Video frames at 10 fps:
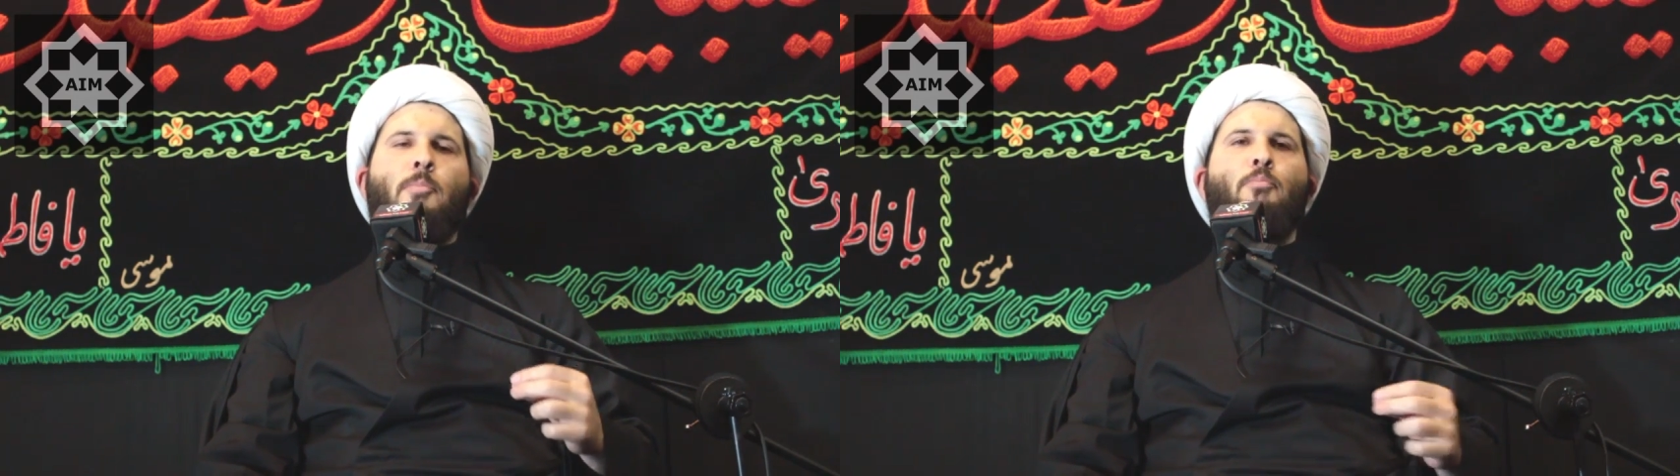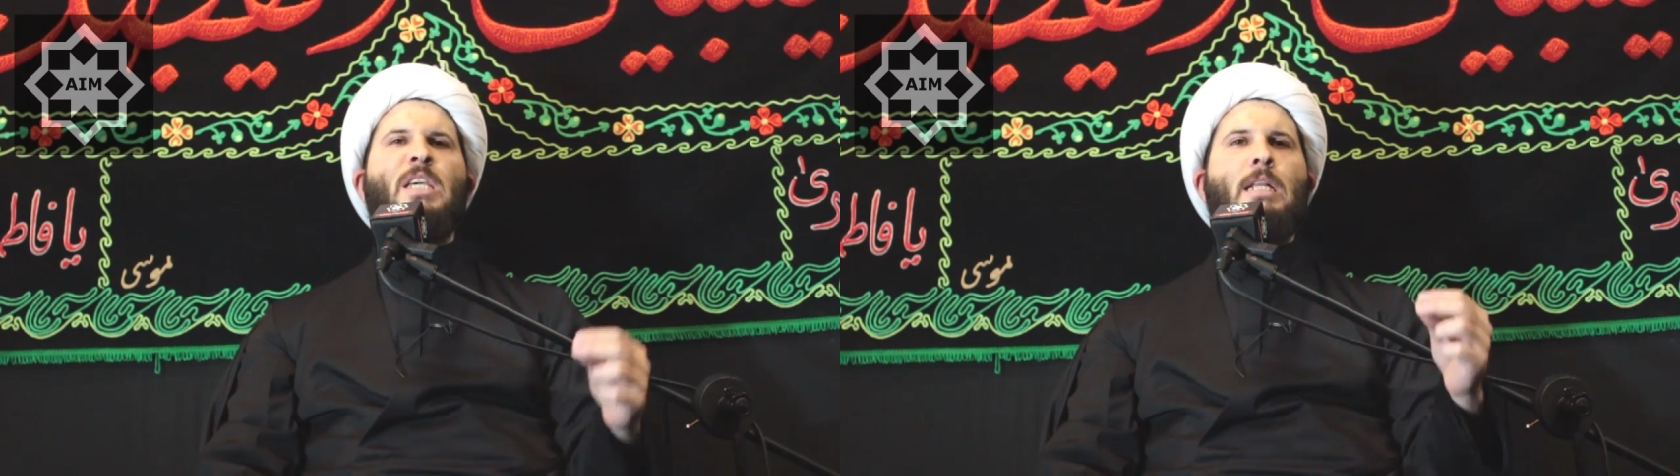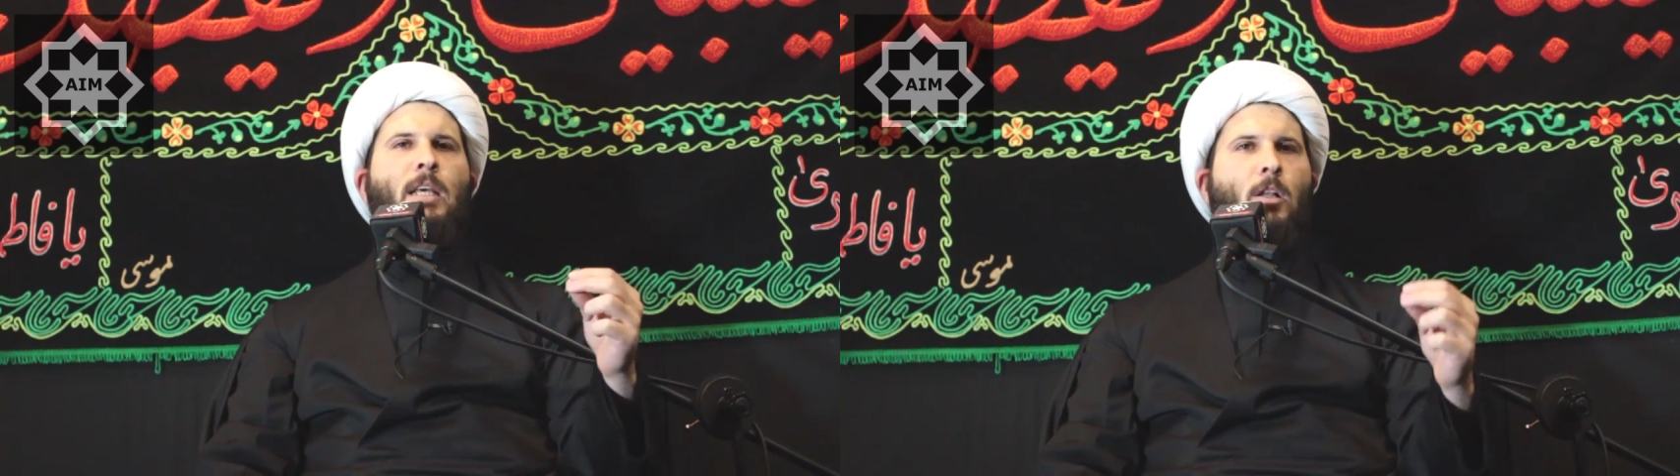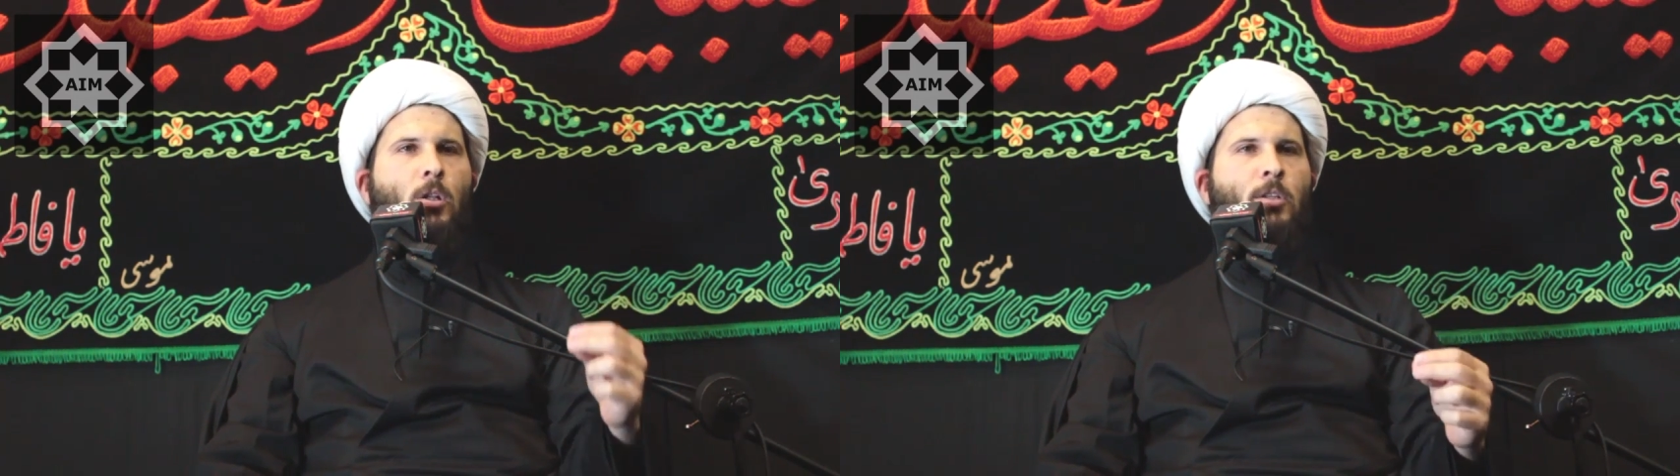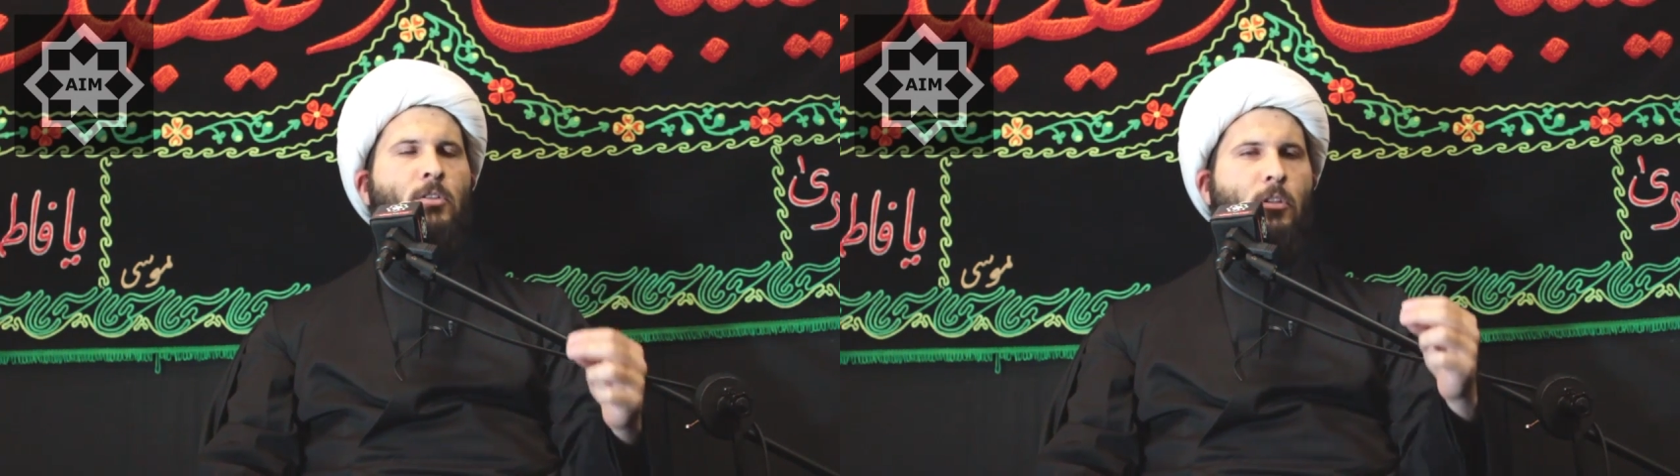
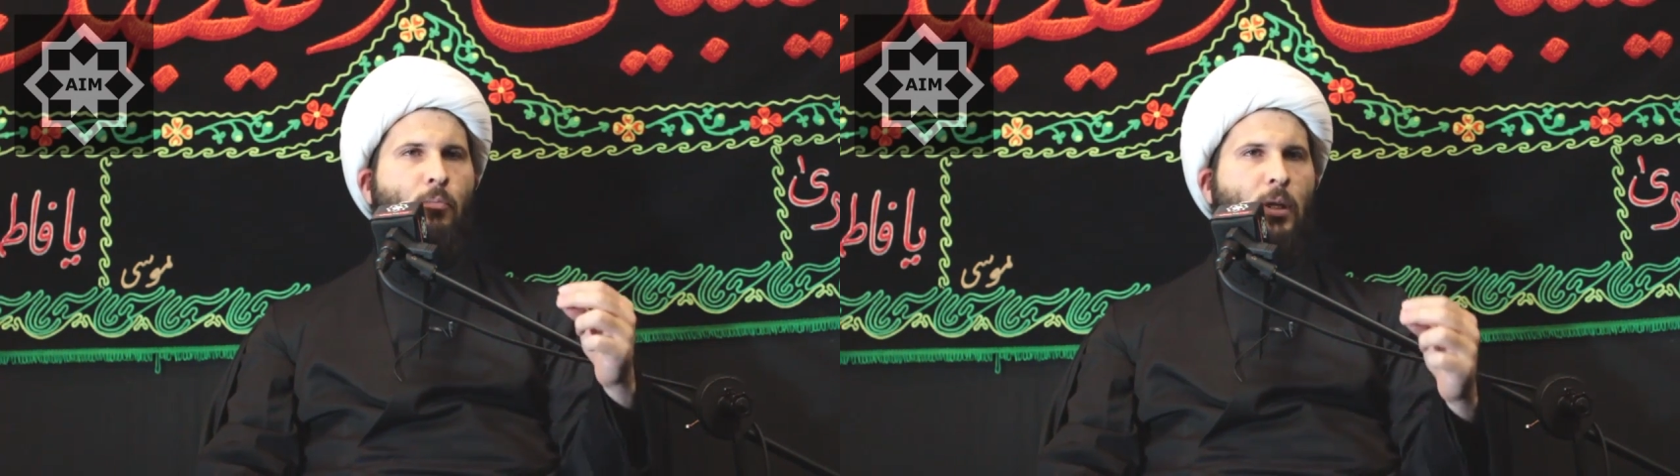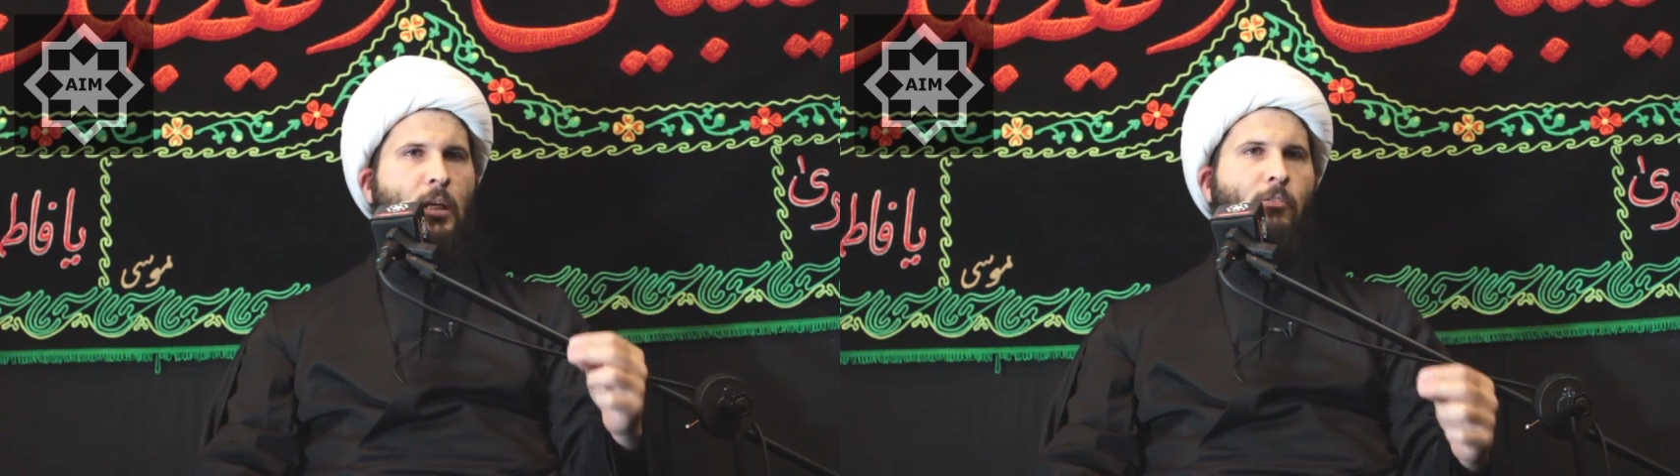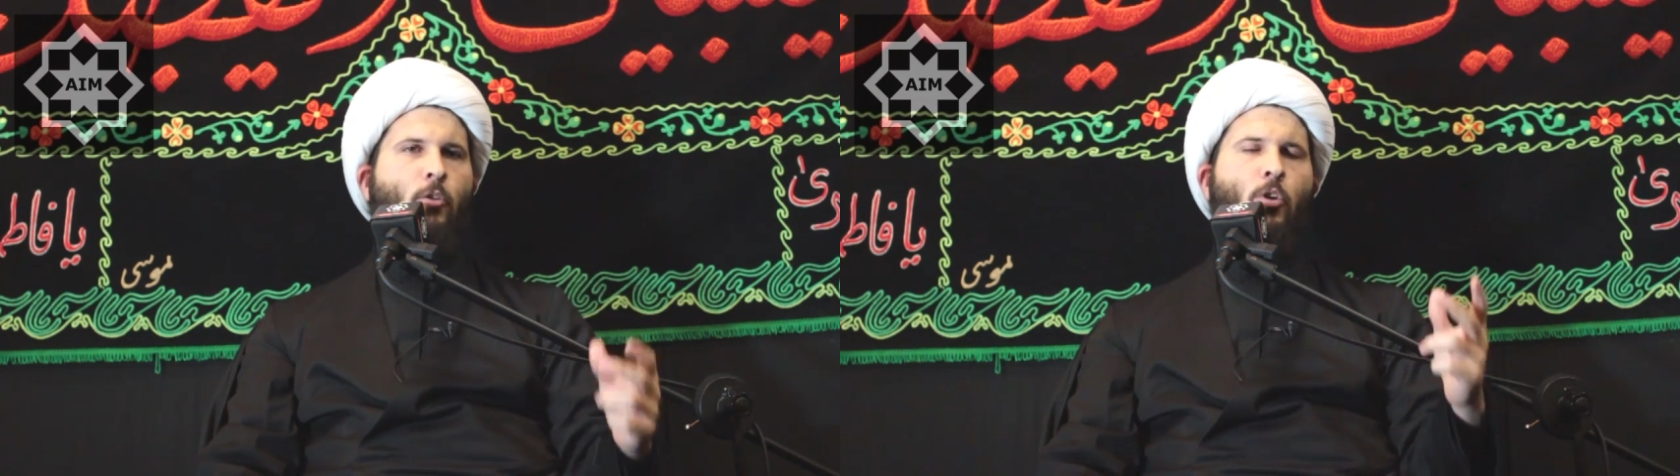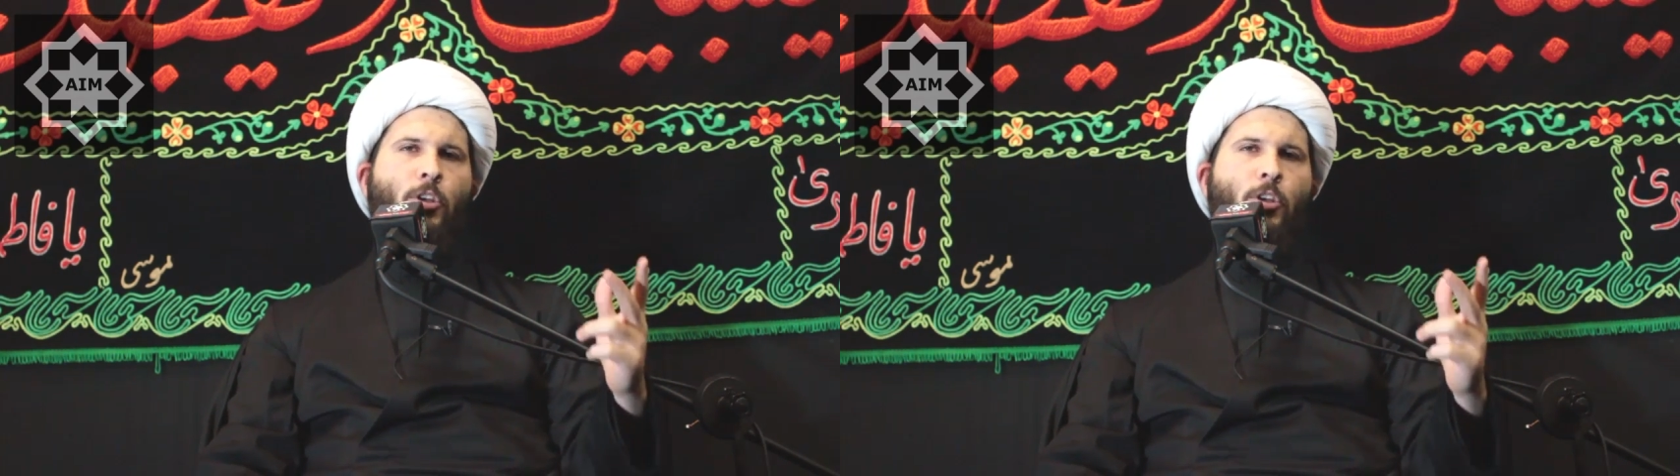belittled the believer,